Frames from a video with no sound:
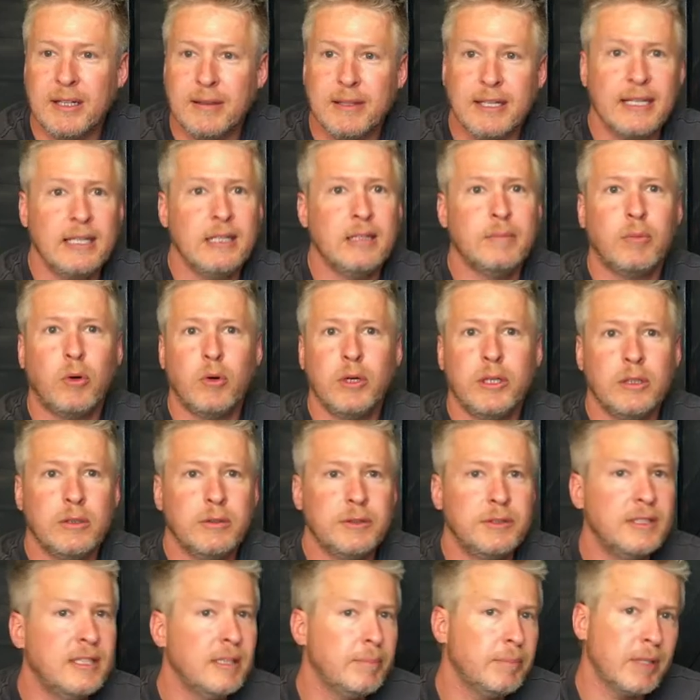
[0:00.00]
Anything in the
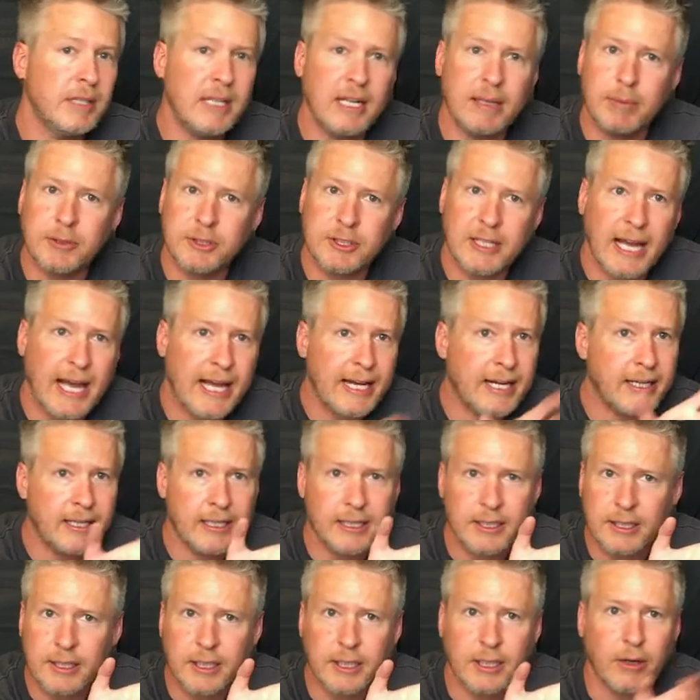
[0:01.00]
boil, dip the neighbor's cat
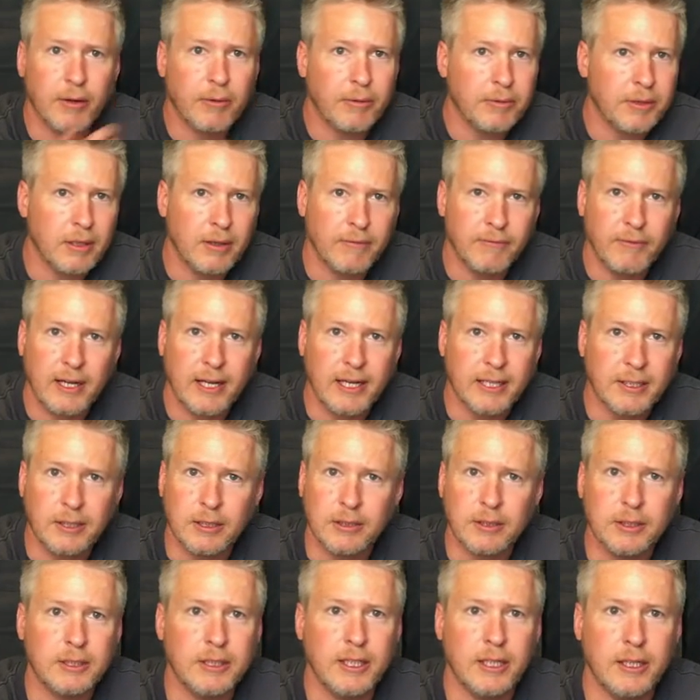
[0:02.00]
in it, you're
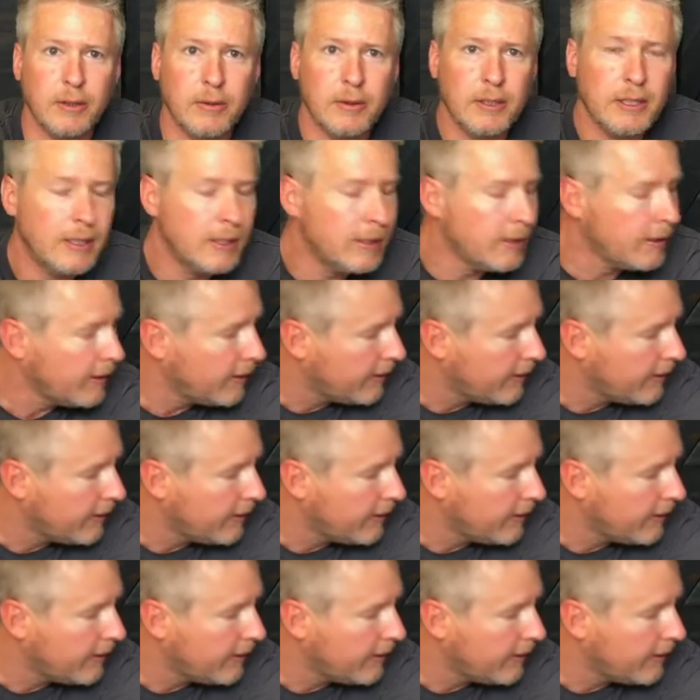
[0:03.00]
fine, good to go.